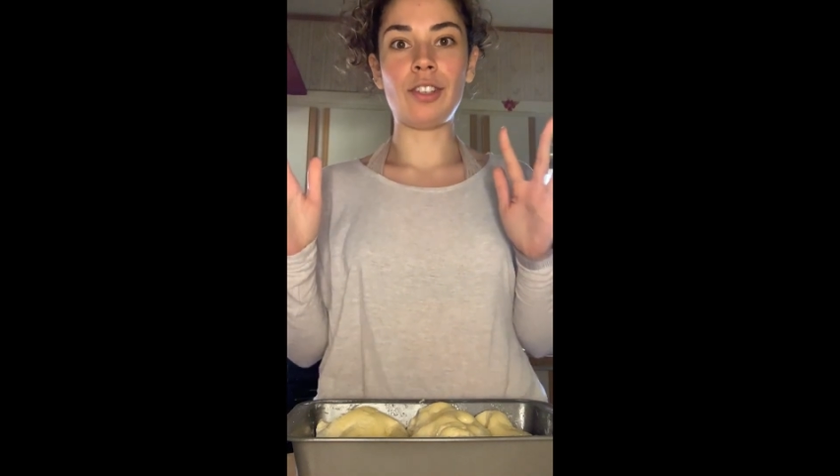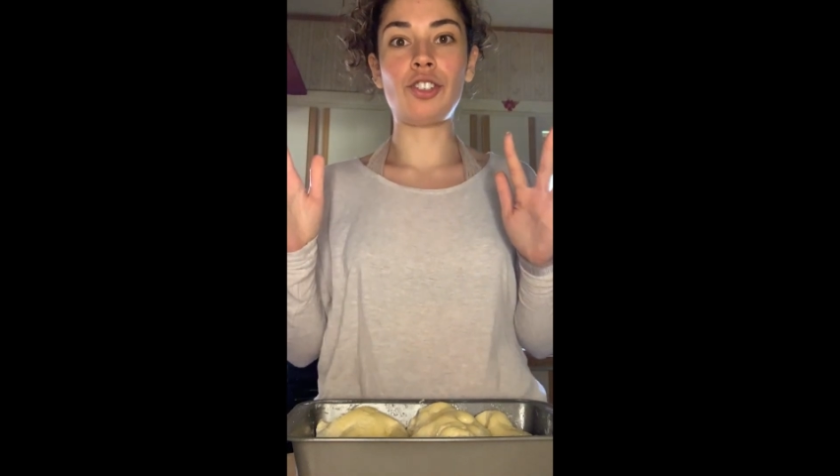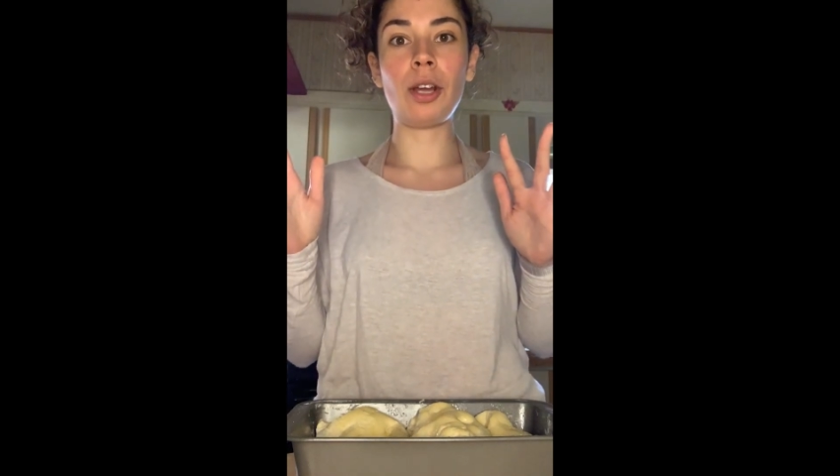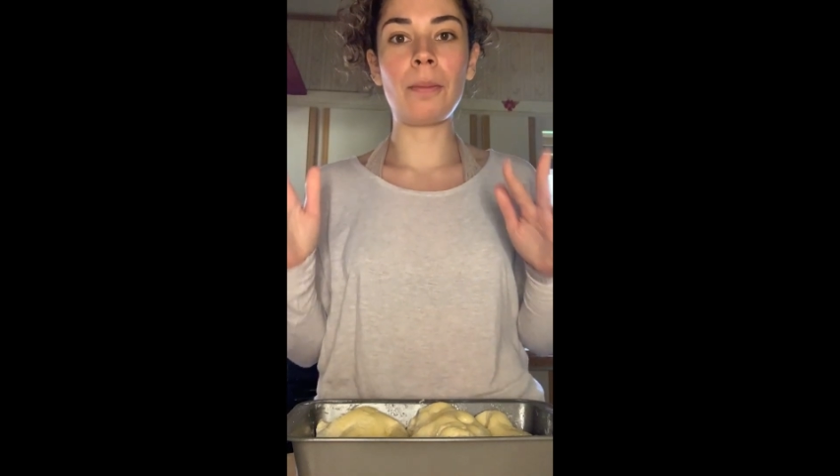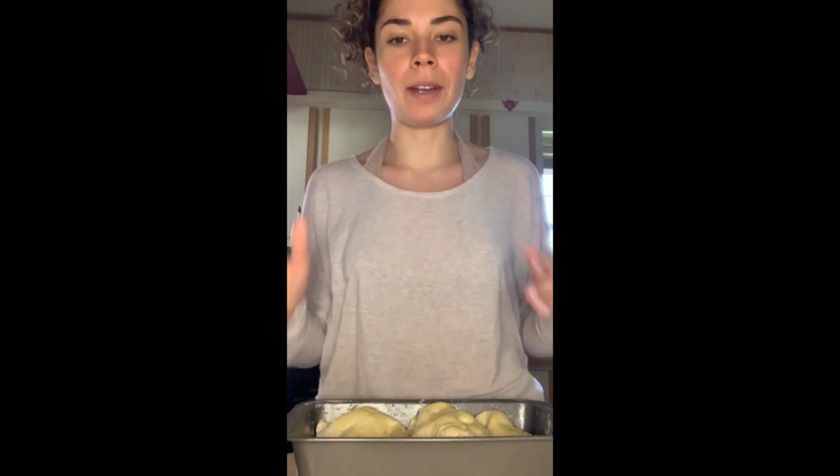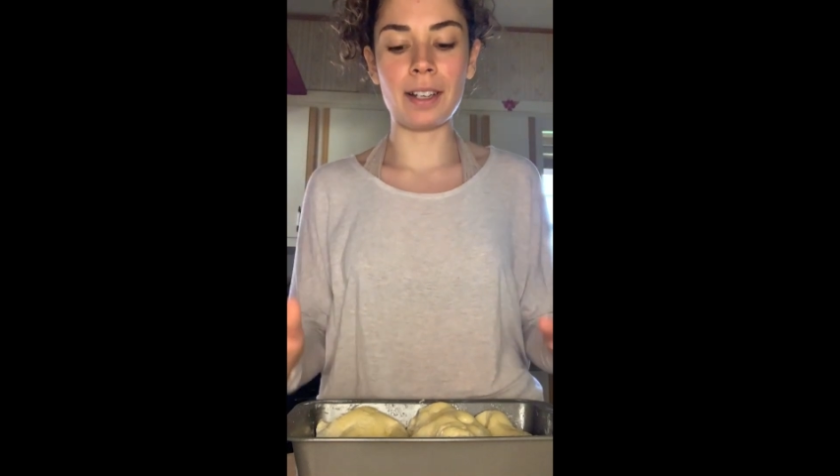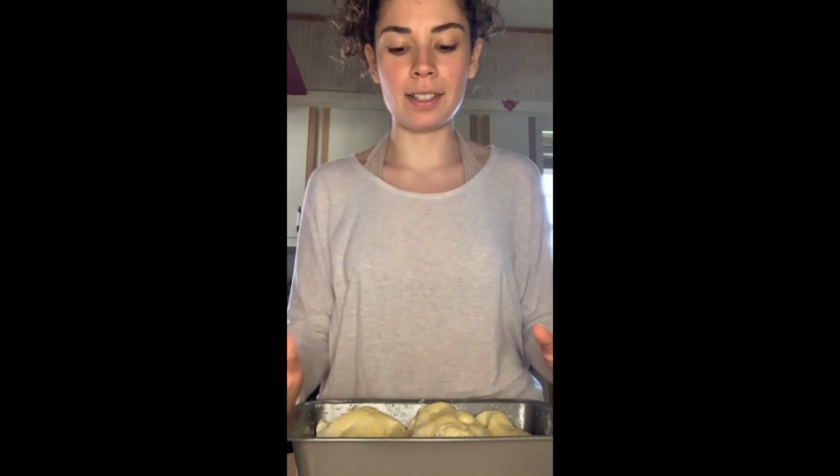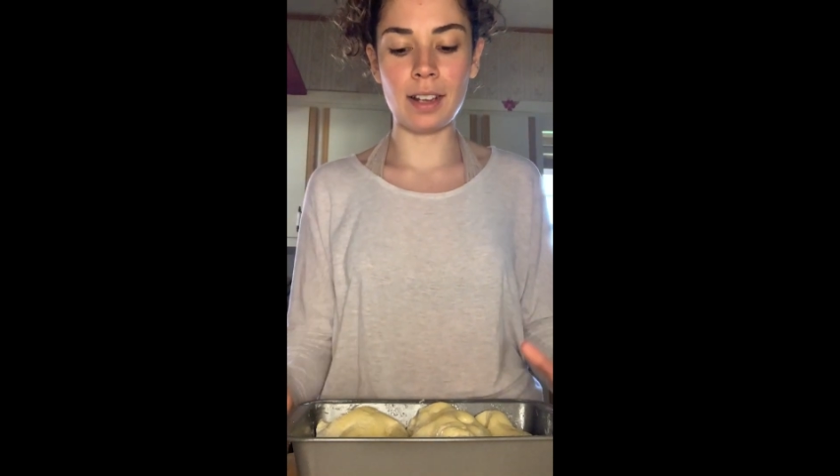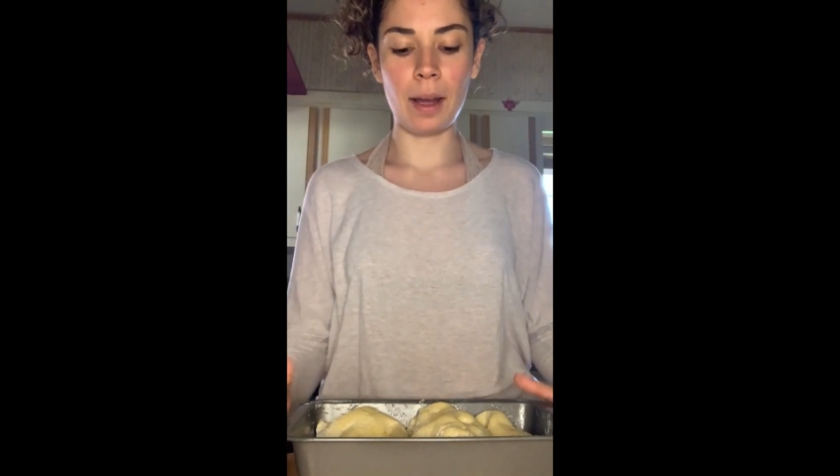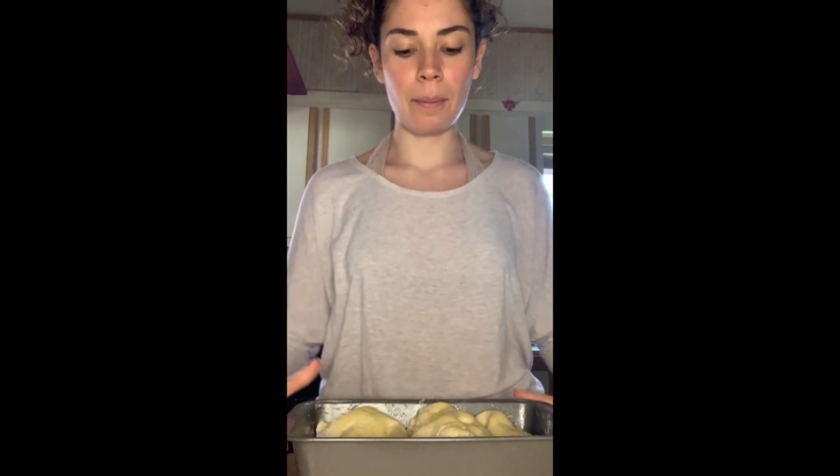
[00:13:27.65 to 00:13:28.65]
the shape
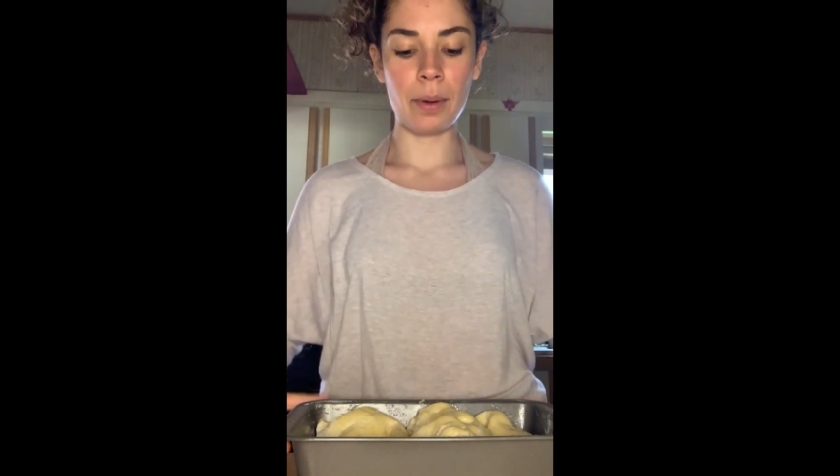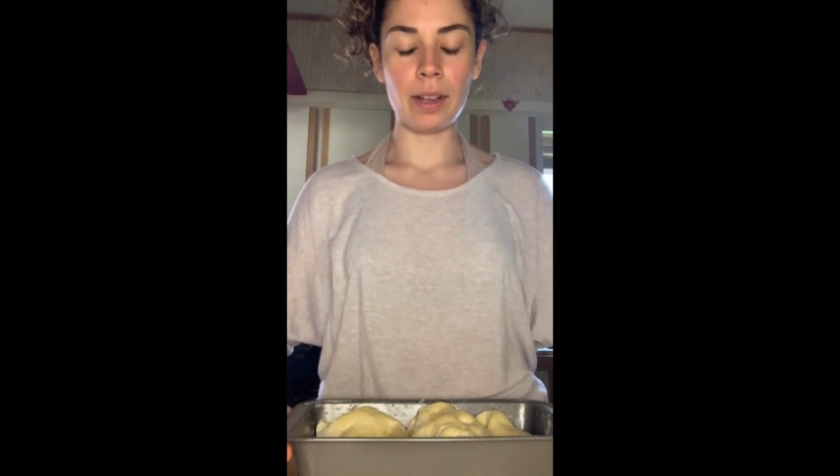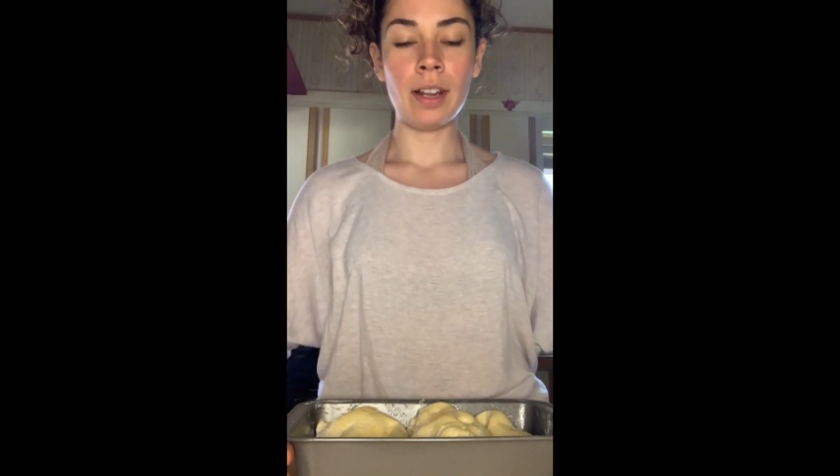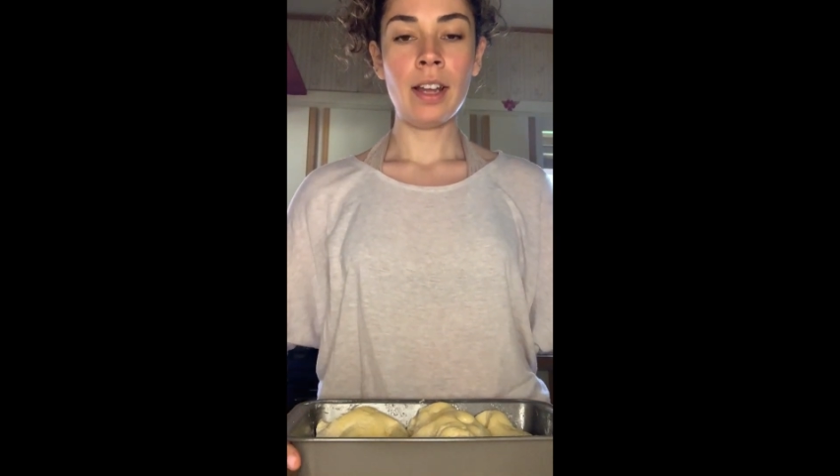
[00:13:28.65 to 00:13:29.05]
next time. But